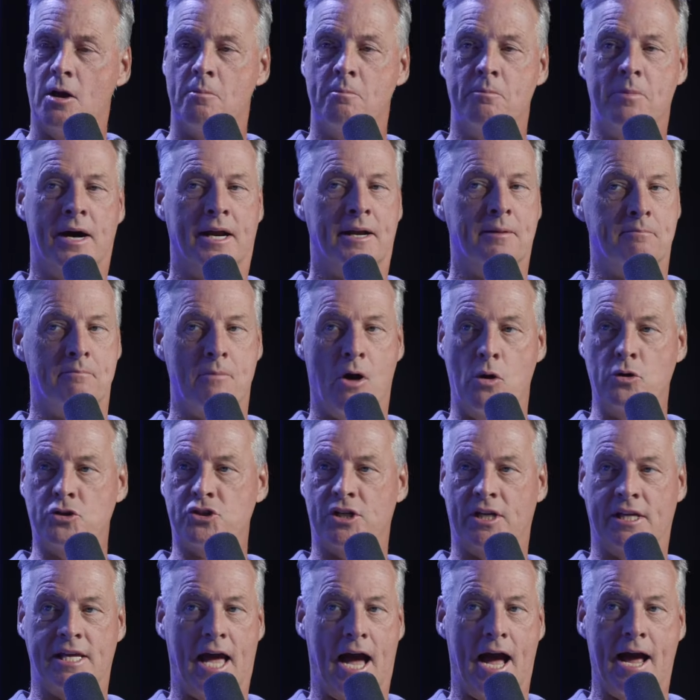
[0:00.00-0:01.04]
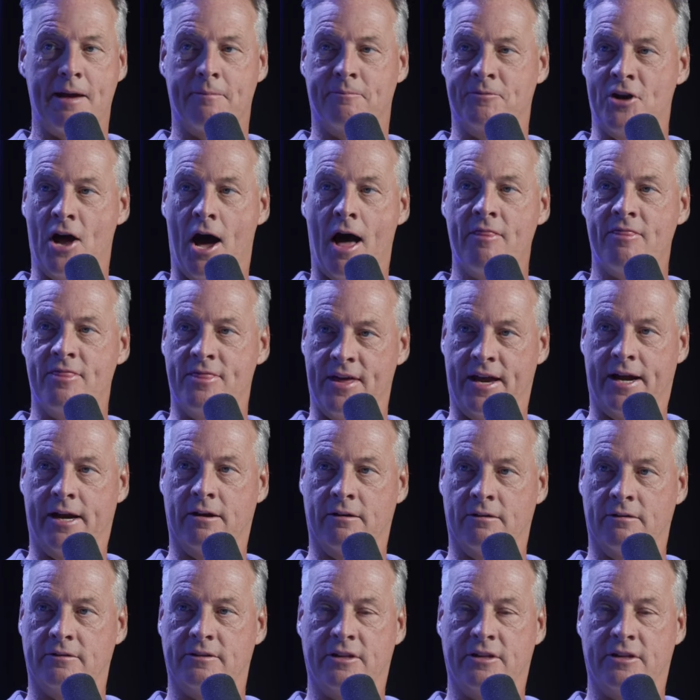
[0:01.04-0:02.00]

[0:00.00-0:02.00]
But emotionally, I am not there.